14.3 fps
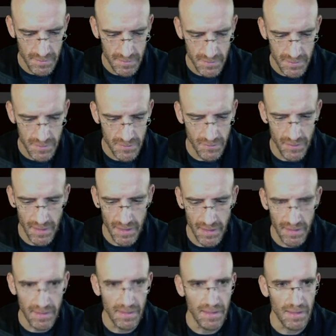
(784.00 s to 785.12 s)

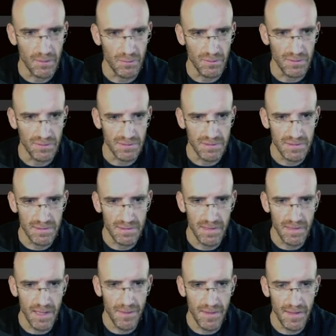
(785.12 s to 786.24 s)
string equals
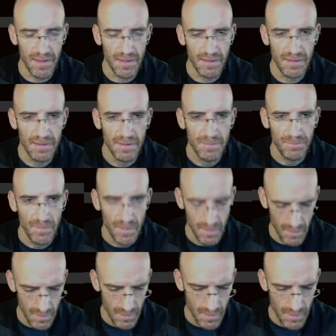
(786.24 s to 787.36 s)
nothing
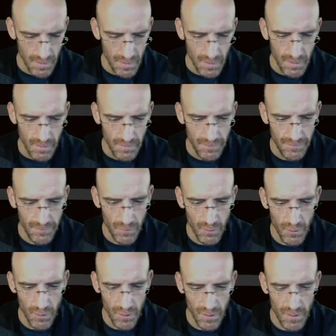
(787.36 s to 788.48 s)

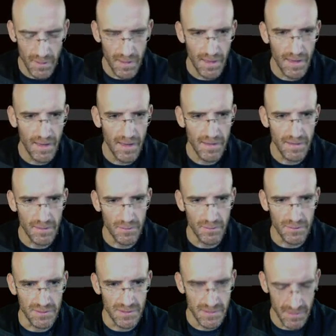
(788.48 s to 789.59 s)
for I
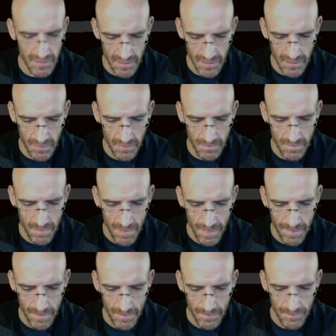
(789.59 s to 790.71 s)
equals 0,
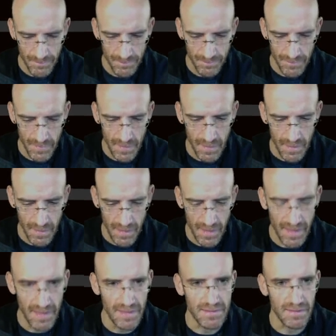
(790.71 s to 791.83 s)

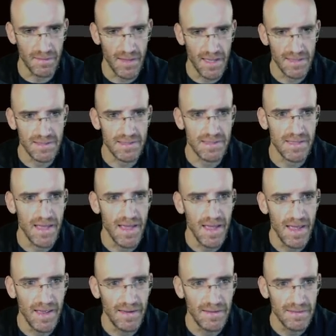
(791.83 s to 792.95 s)
I is less
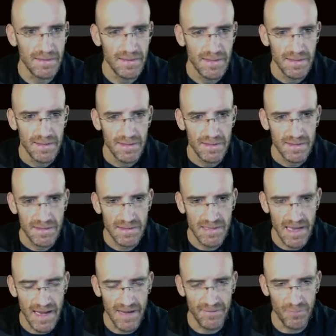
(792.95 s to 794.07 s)
than
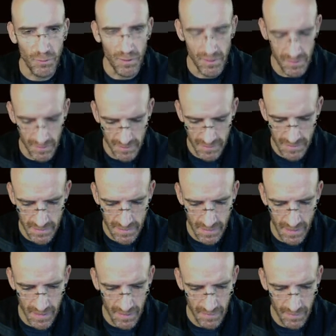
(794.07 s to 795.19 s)
saved words
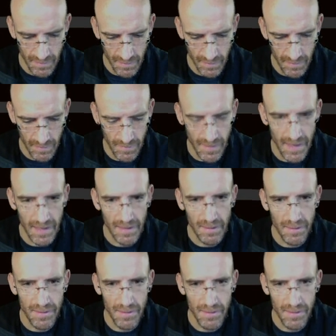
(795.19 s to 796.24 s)
dot length